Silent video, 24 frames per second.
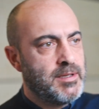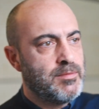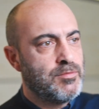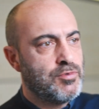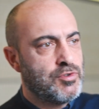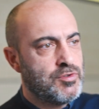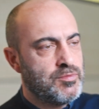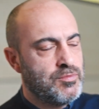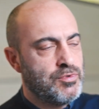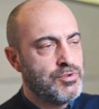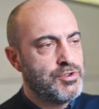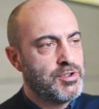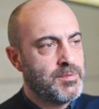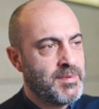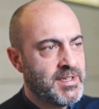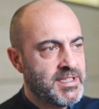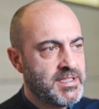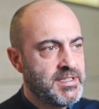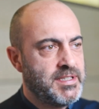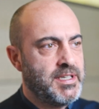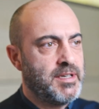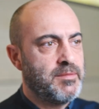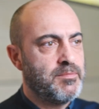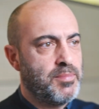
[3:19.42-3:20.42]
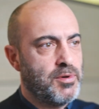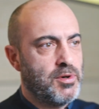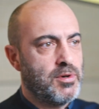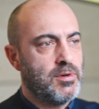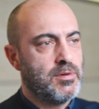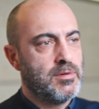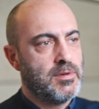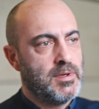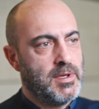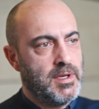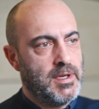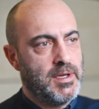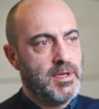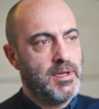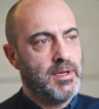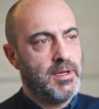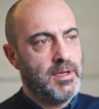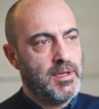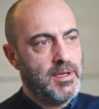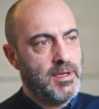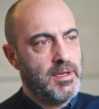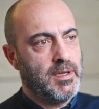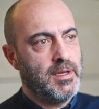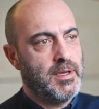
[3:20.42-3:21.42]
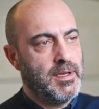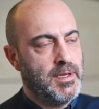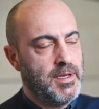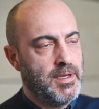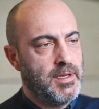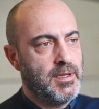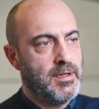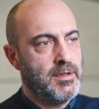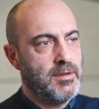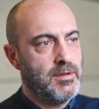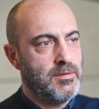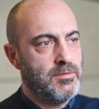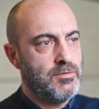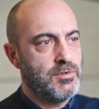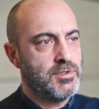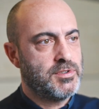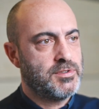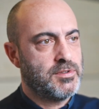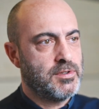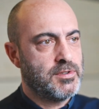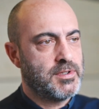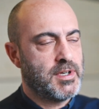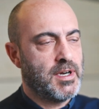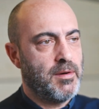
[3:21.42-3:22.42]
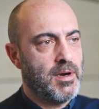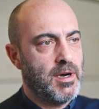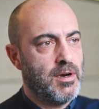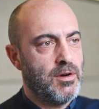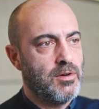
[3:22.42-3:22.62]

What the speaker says: Nowadays, we have much more time in our work thanks to the monitoring